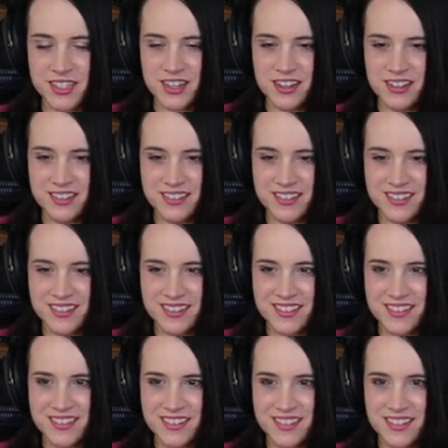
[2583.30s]
See?
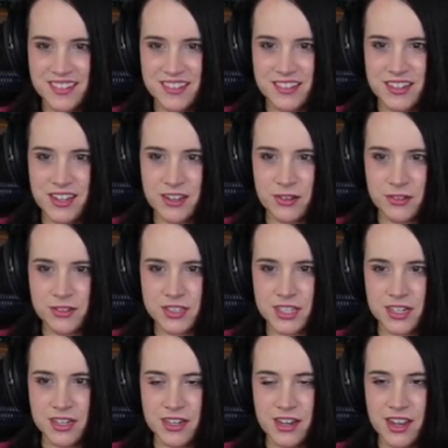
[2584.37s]
He calls
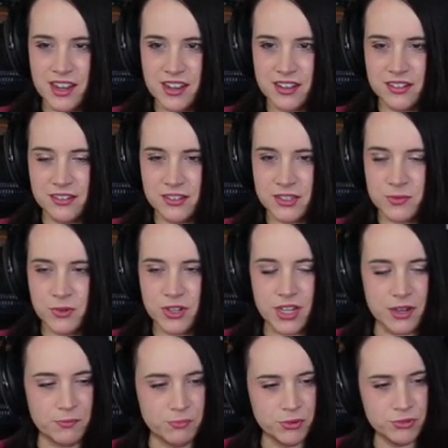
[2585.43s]
that a knack. Looks more
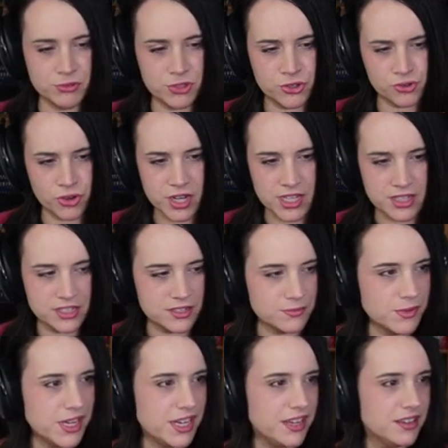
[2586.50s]
like brute strength
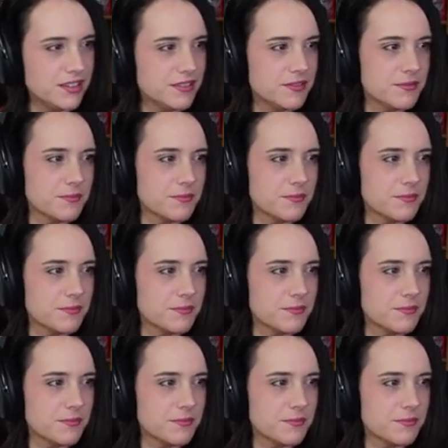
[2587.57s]
to me.